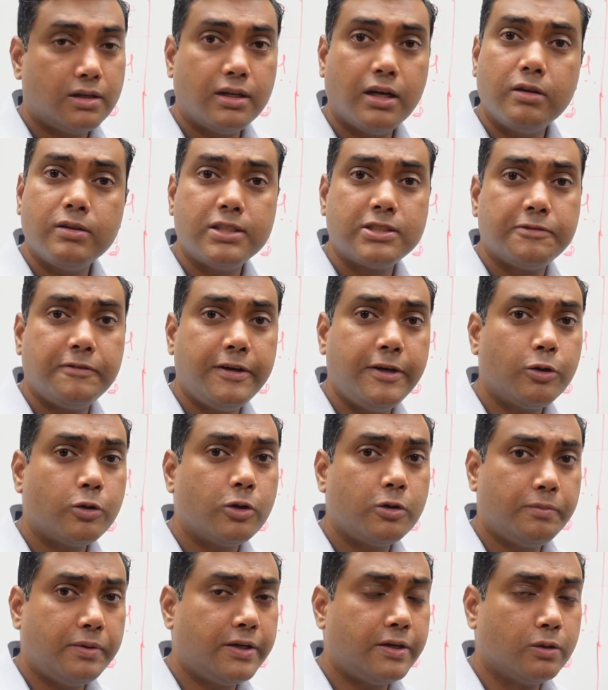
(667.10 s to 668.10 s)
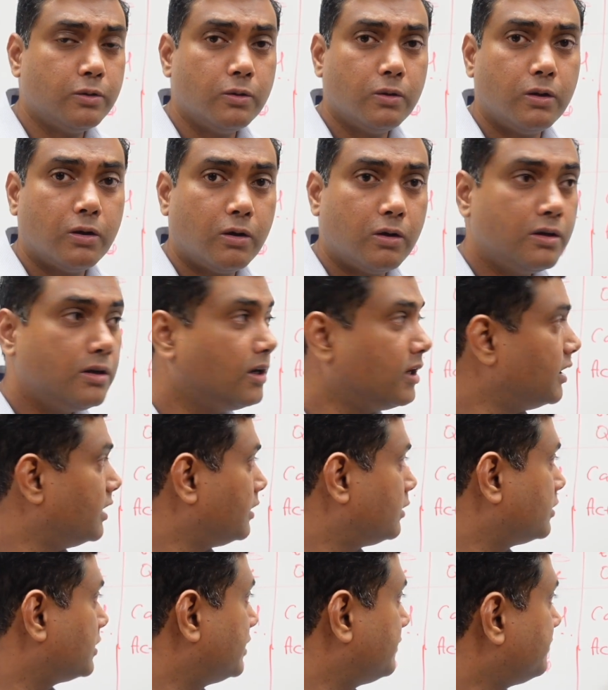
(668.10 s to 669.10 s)
Now, this video could be too long
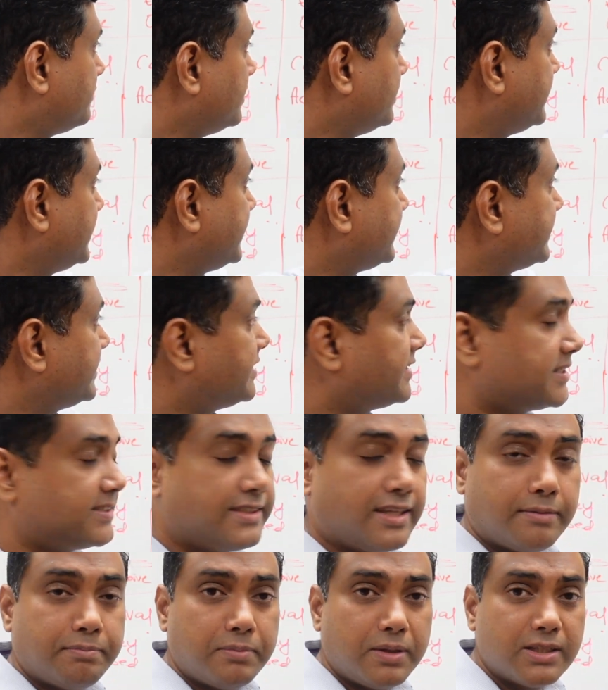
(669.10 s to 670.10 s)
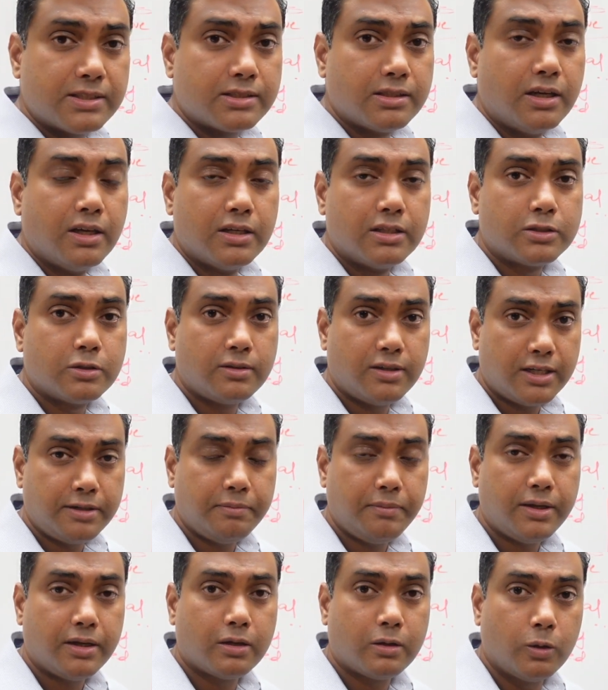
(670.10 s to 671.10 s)
to give detailed examples, so let
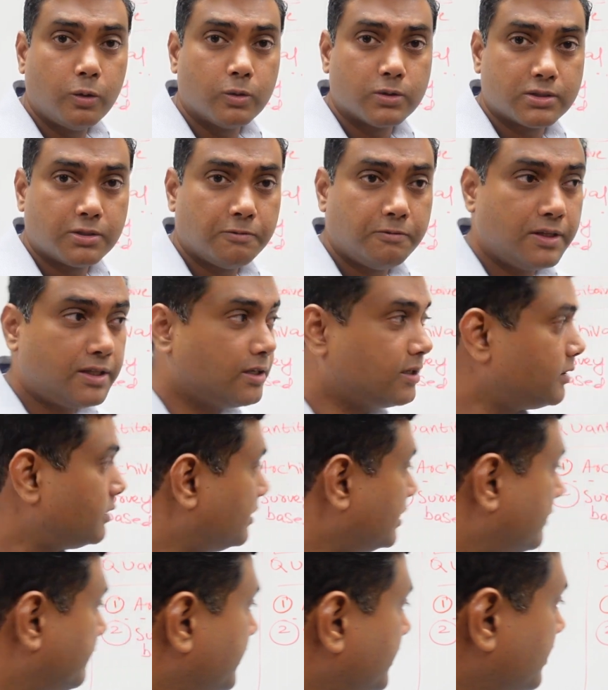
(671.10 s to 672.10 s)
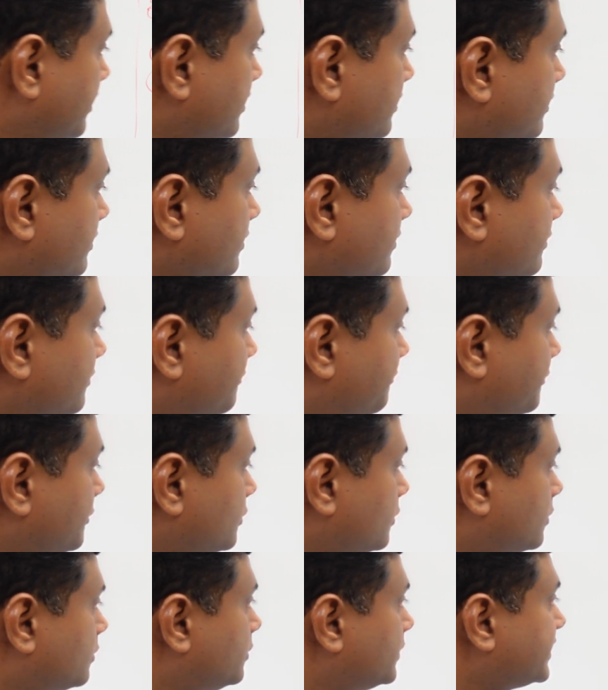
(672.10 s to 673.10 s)
me close with giving
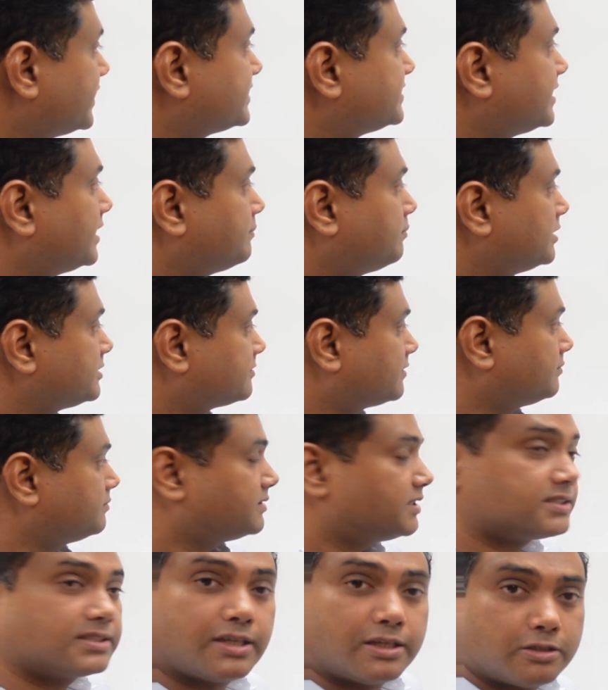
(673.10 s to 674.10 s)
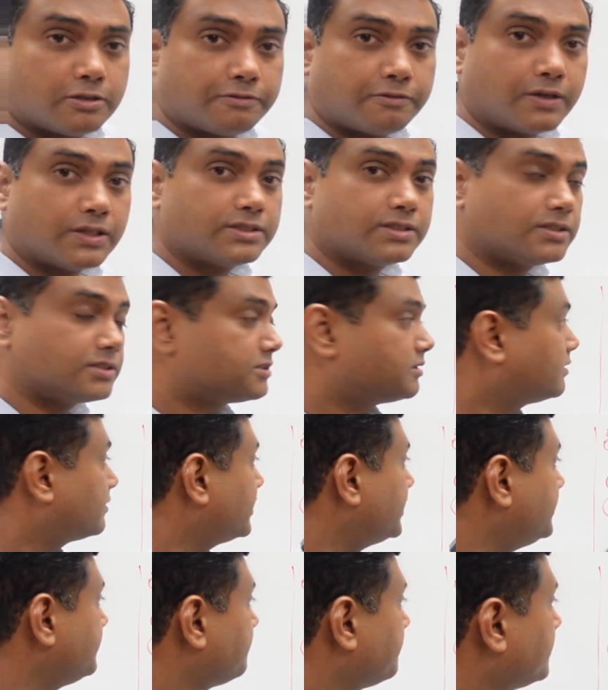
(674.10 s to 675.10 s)
few quick examples from this kind of research. All
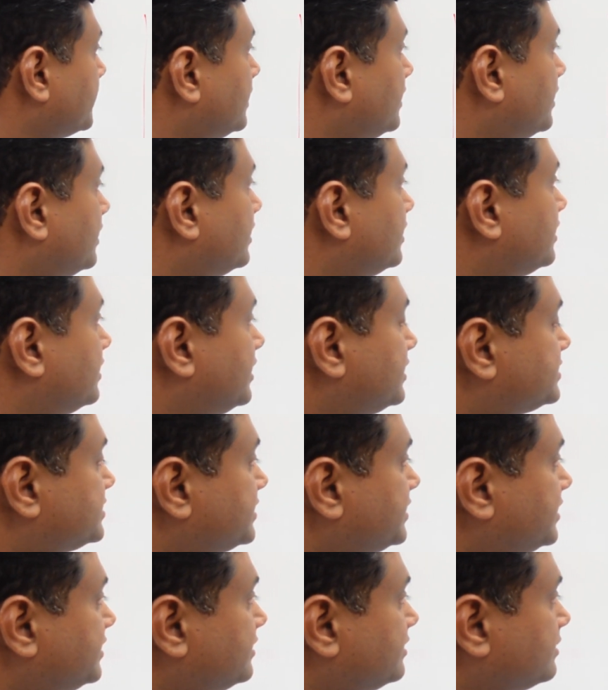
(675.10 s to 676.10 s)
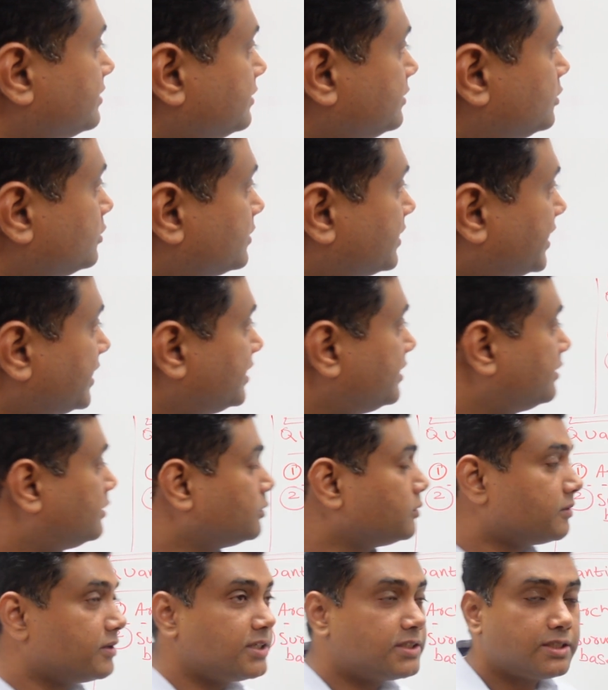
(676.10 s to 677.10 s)
right, let's say you can
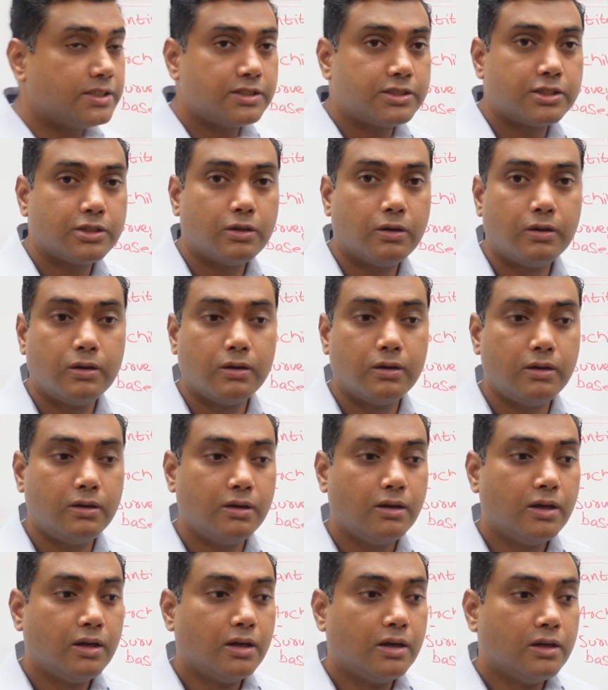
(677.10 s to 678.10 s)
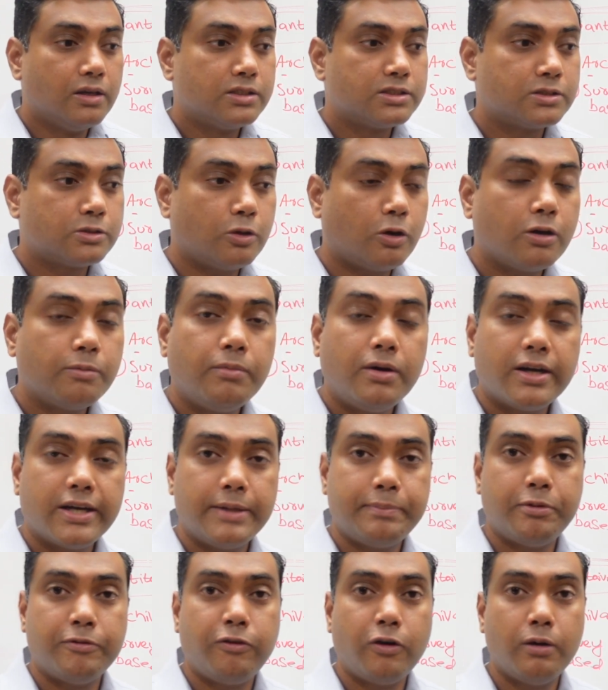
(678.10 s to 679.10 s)
do research on stock
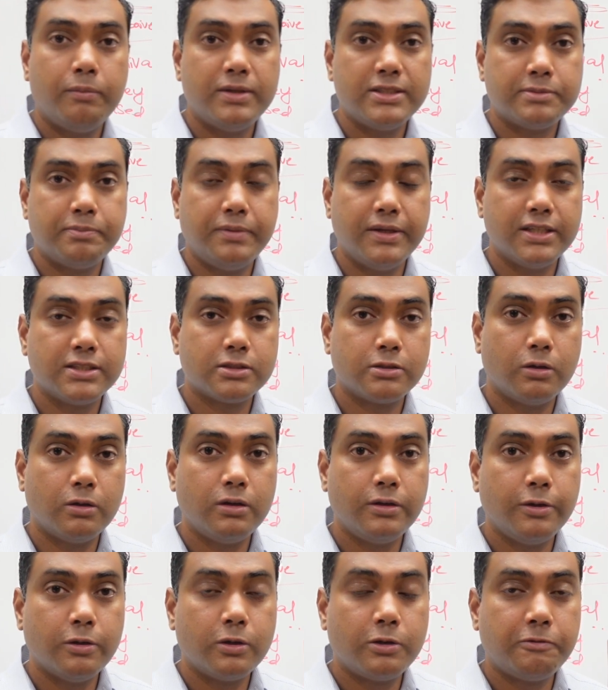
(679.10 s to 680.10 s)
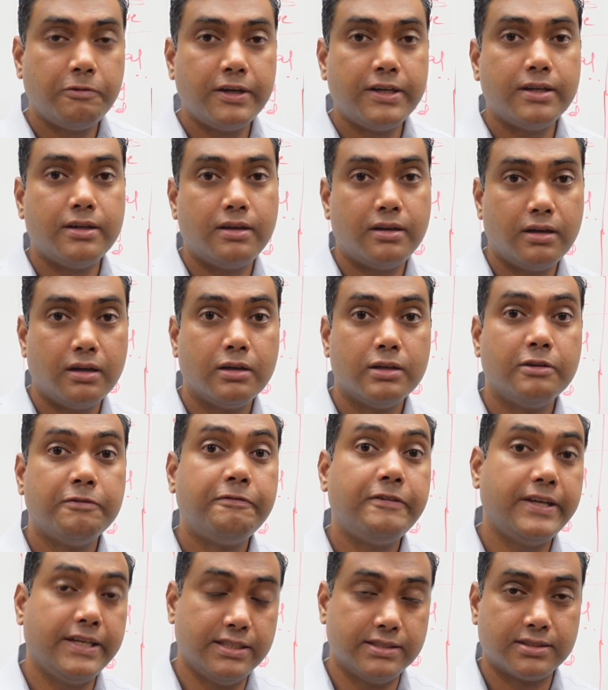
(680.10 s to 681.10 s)
market performance based on your Twitter
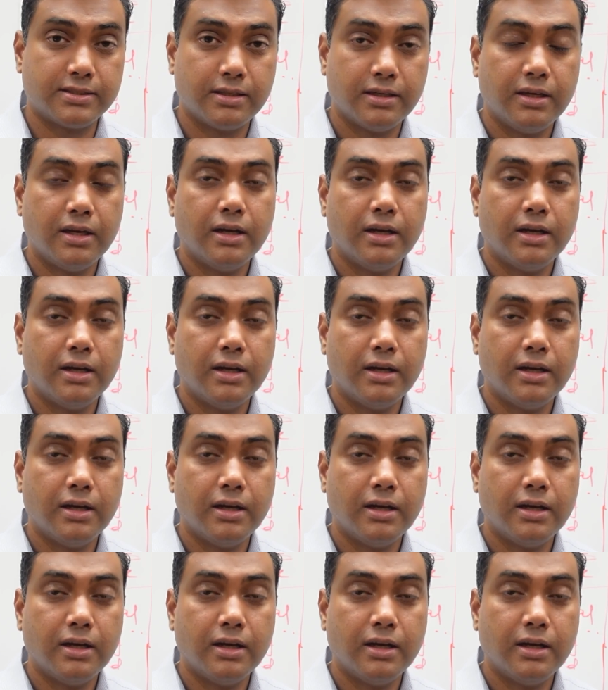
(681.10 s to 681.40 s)
feeds.